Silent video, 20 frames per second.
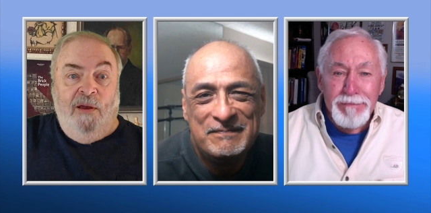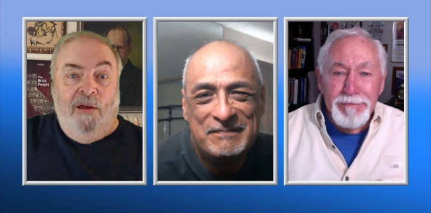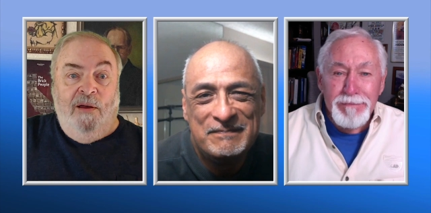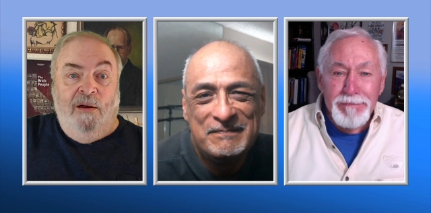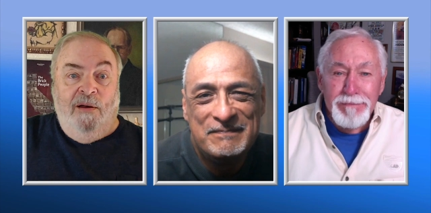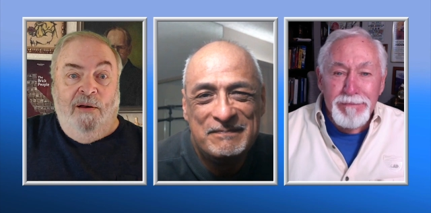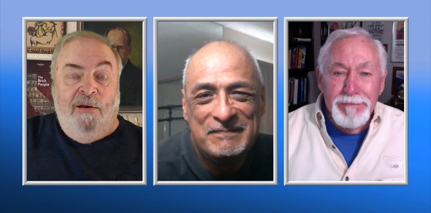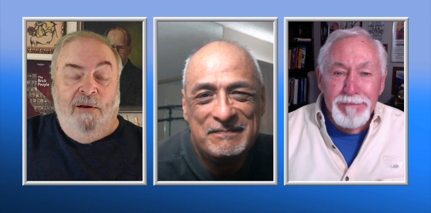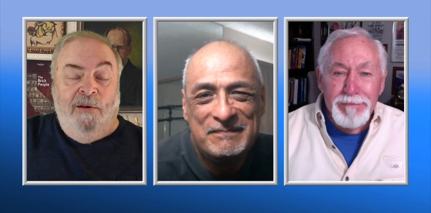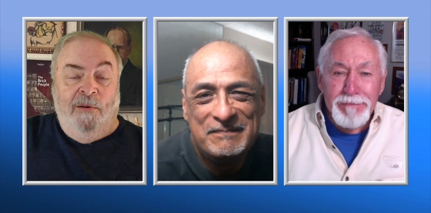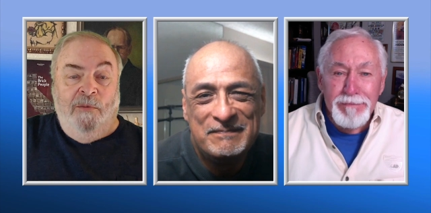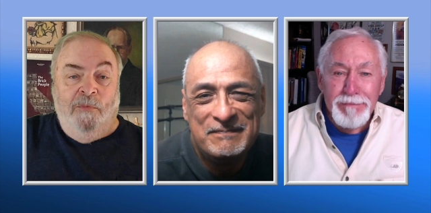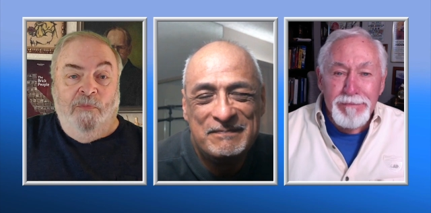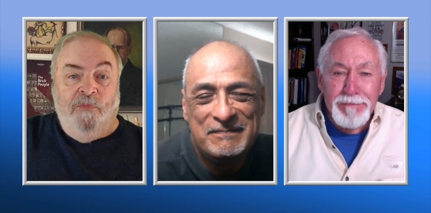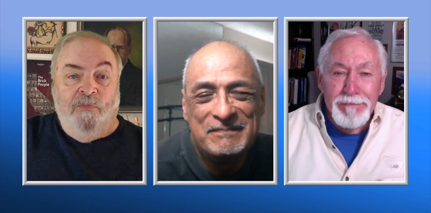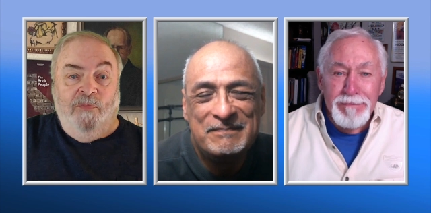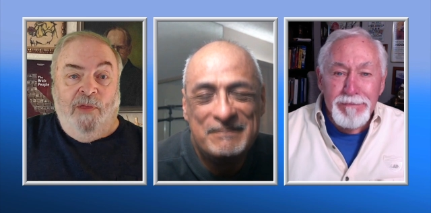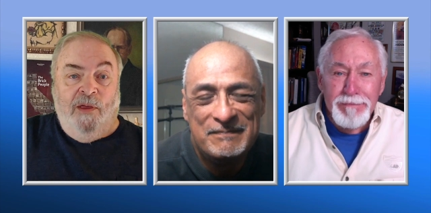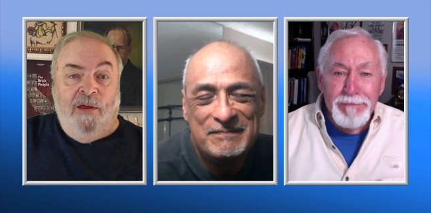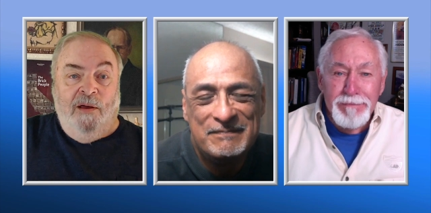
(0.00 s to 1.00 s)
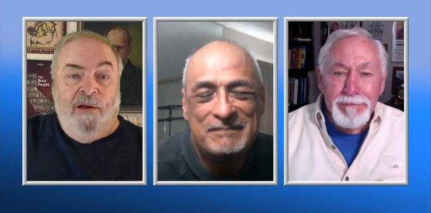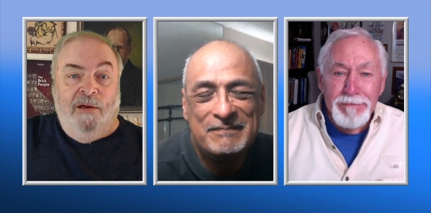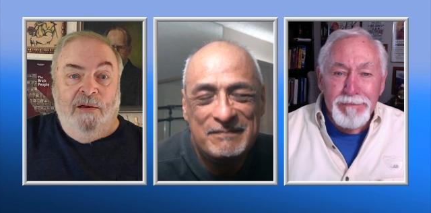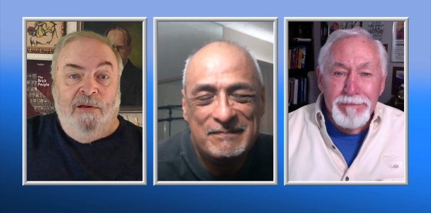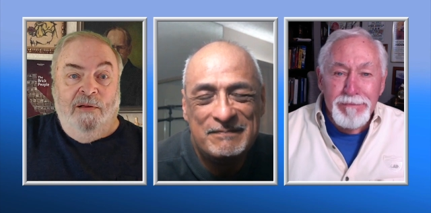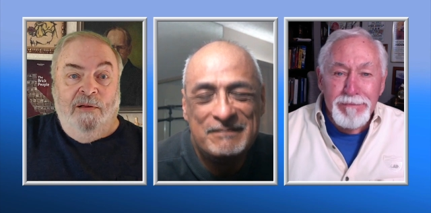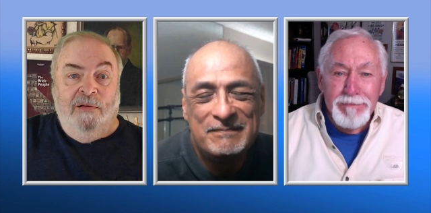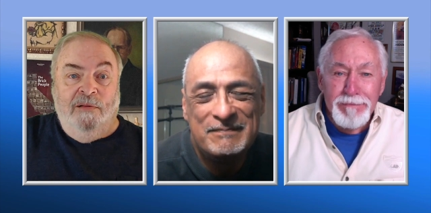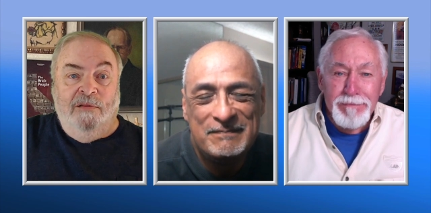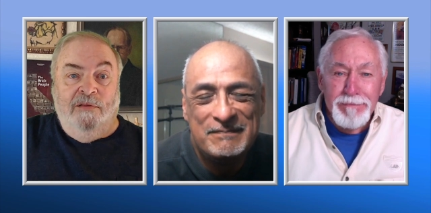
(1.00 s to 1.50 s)
Speaker 1: um,
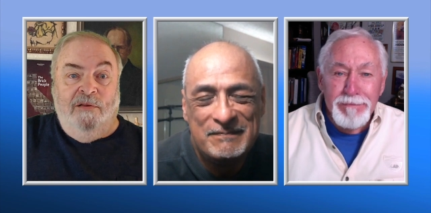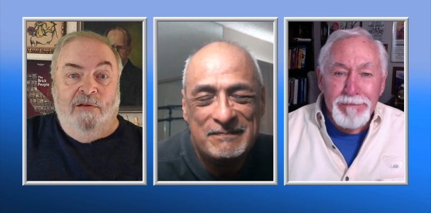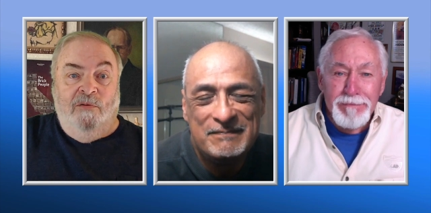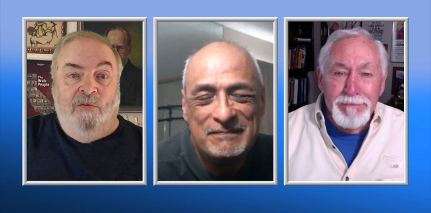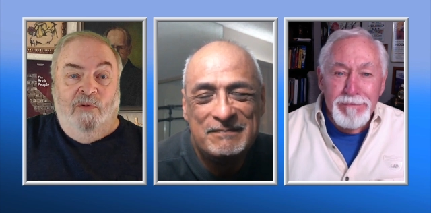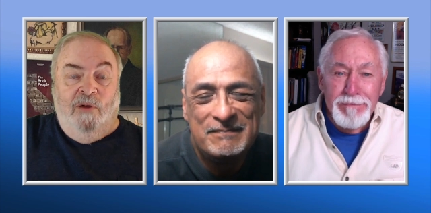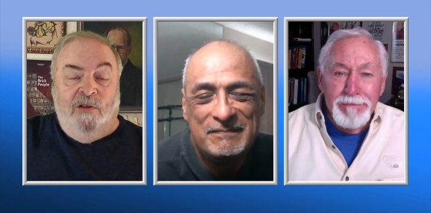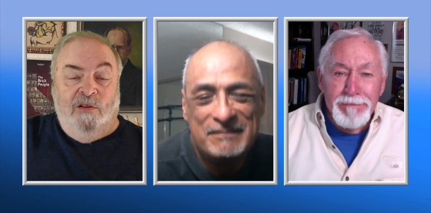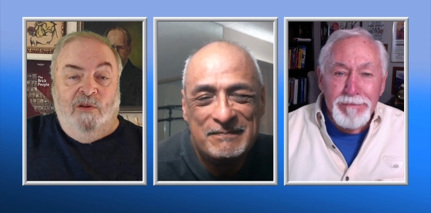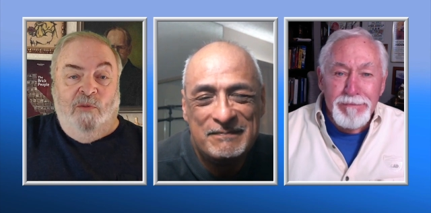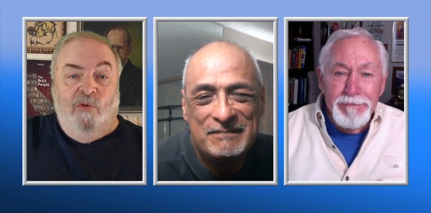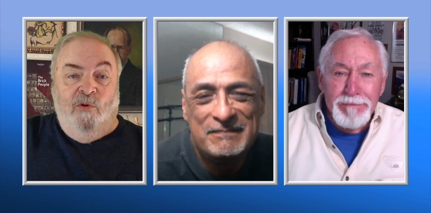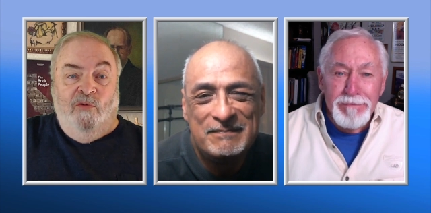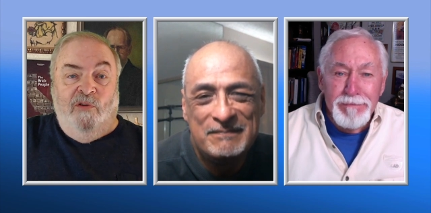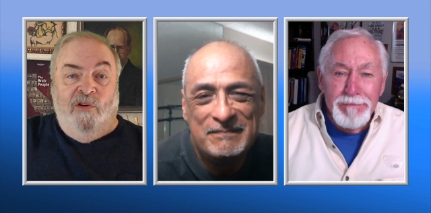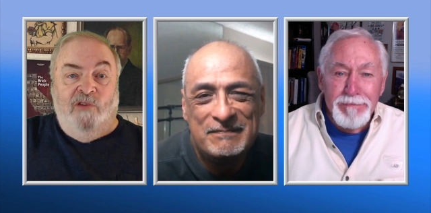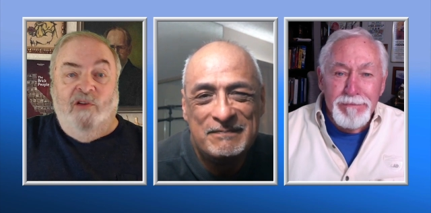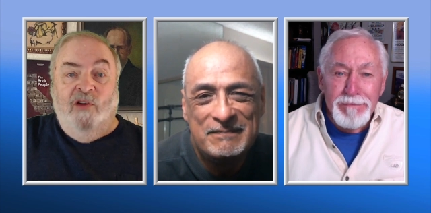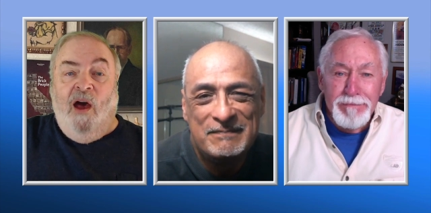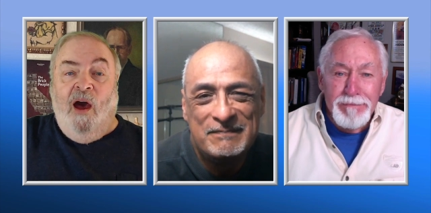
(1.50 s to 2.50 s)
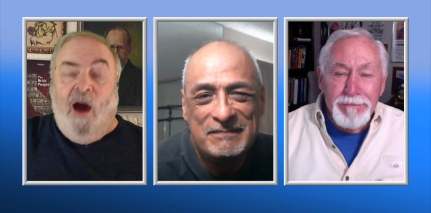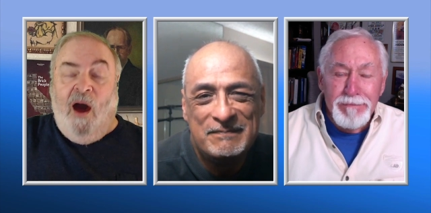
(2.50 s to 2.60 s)
uh, to uh, to movies.